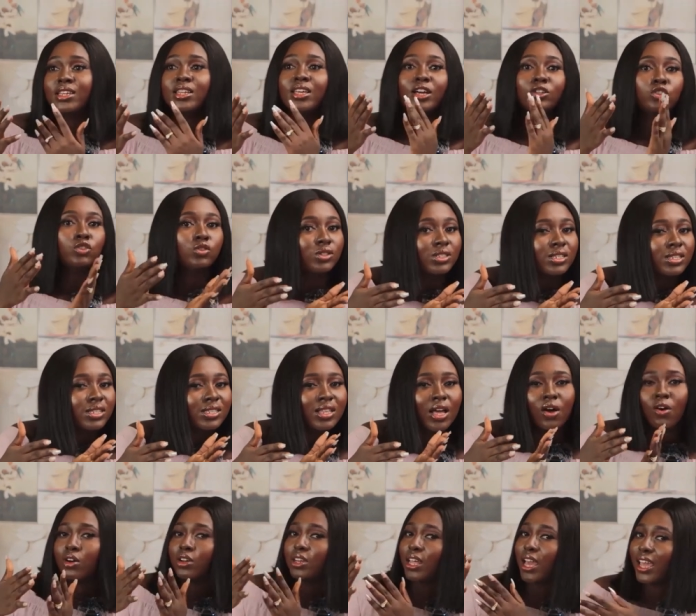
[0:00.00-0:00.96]
say their shooting
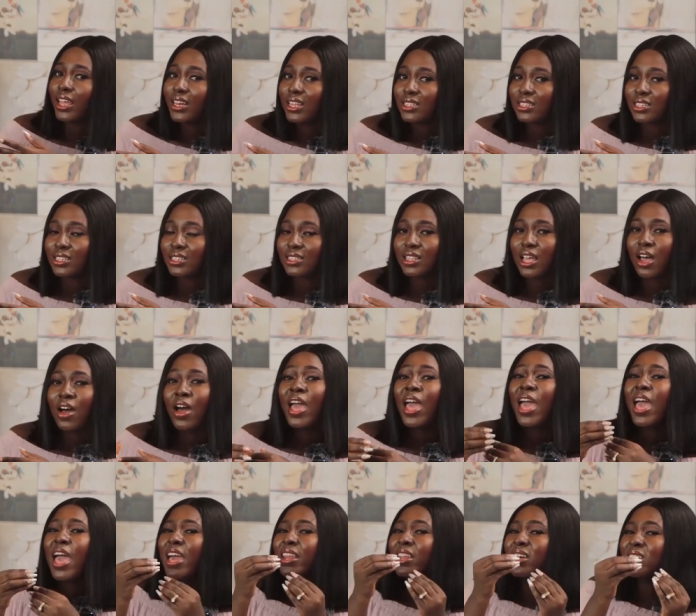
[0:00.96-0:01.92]
style or their editing style,
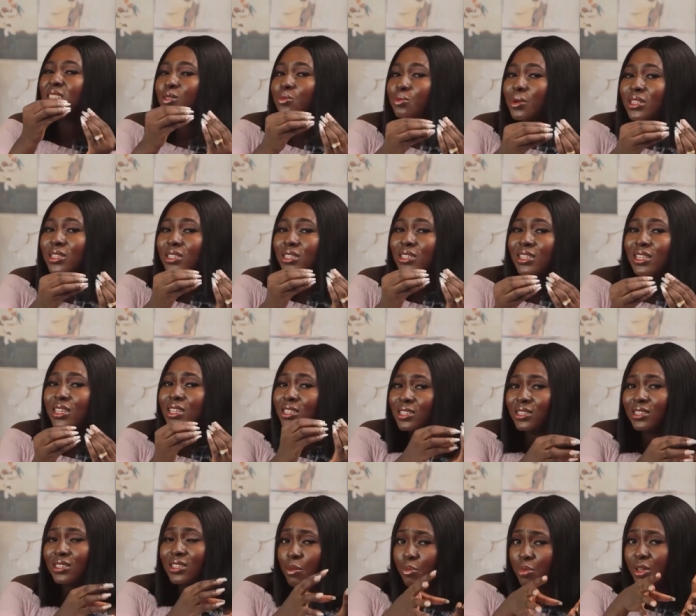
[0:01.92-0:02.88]
and expect
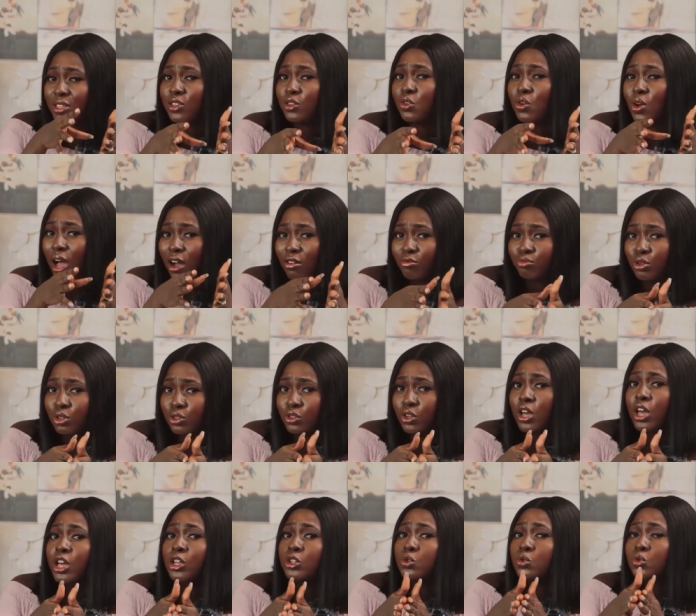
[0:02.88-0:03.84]
this the person you have booked
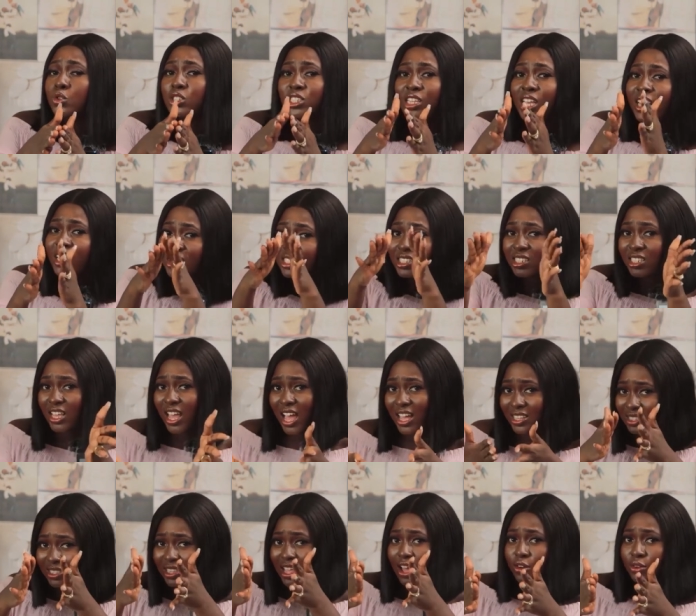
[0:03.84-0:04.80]
to change
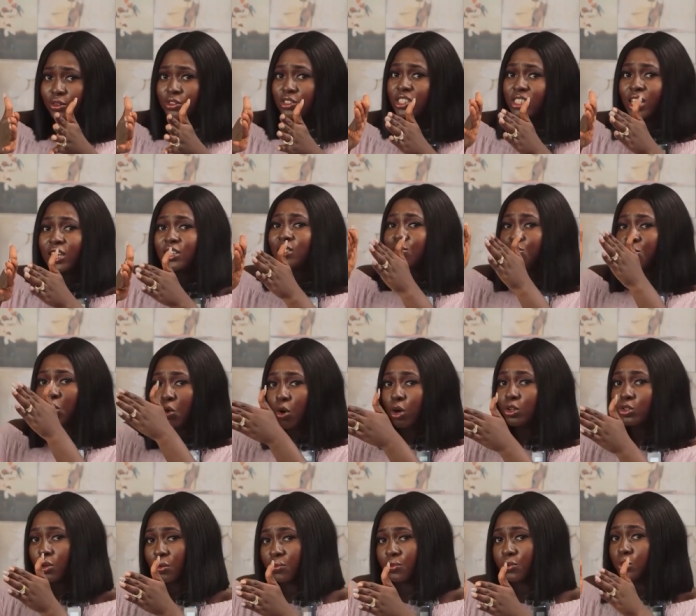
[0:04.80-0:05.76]
their style just
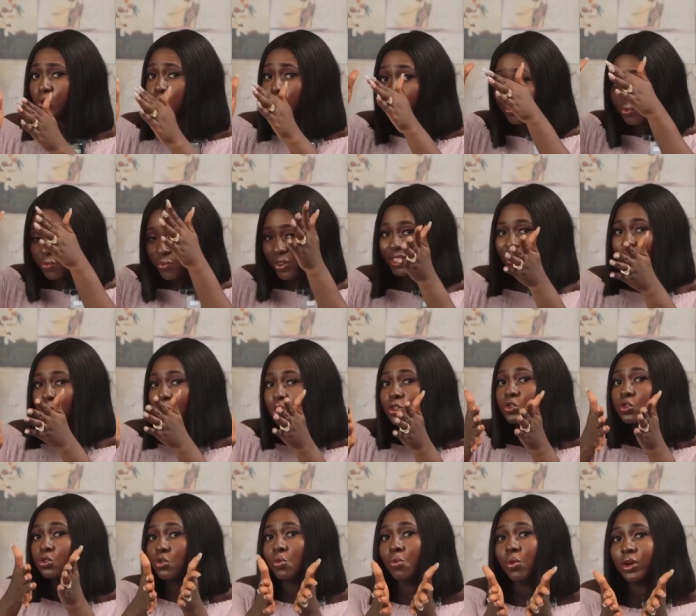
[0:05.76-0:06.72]
because of you to fit
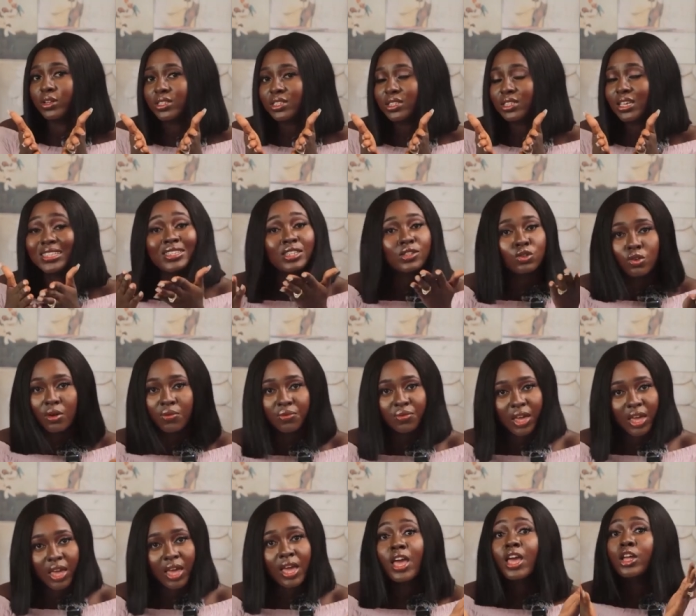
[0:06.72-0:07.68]
what you want. It is not
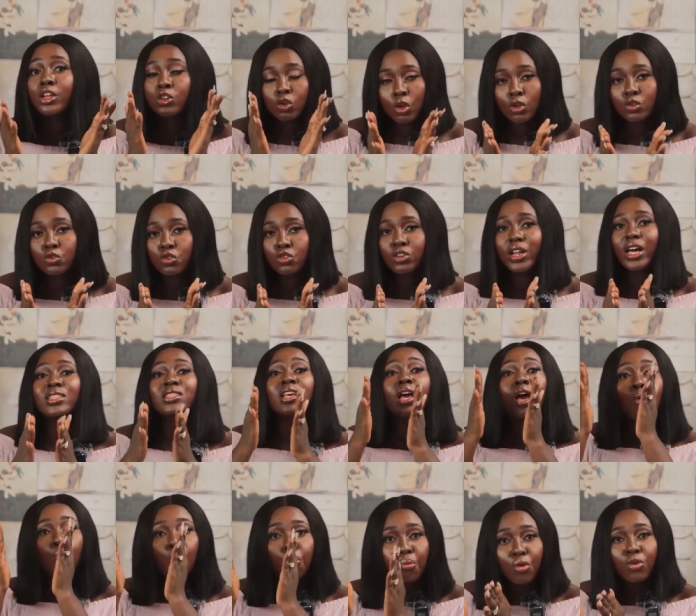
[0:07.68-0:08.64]
fair. Don't do that.
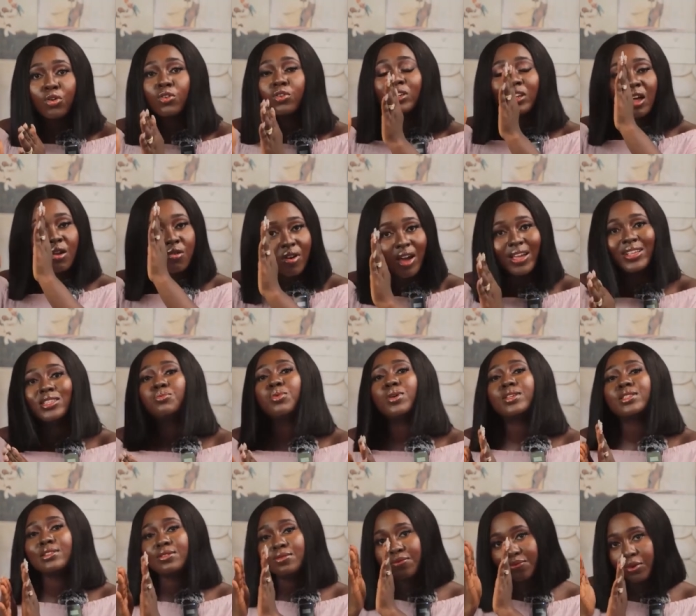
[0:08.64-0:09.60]
Book the right
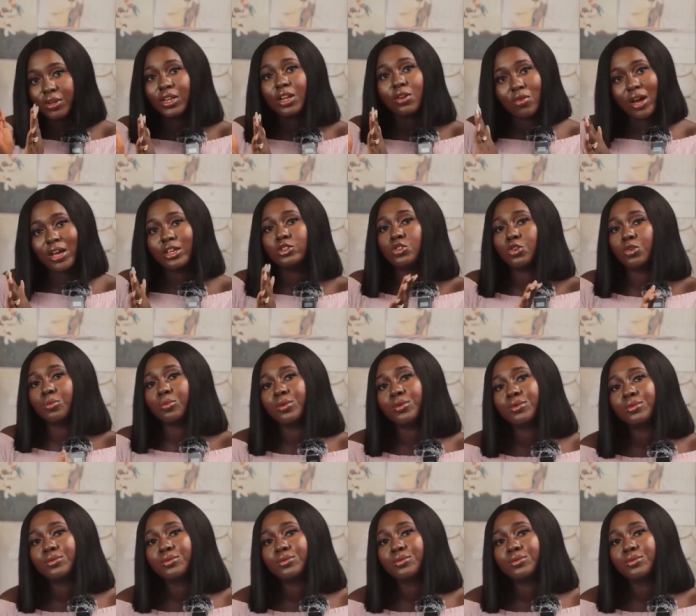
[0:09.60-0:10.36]
person for the right job.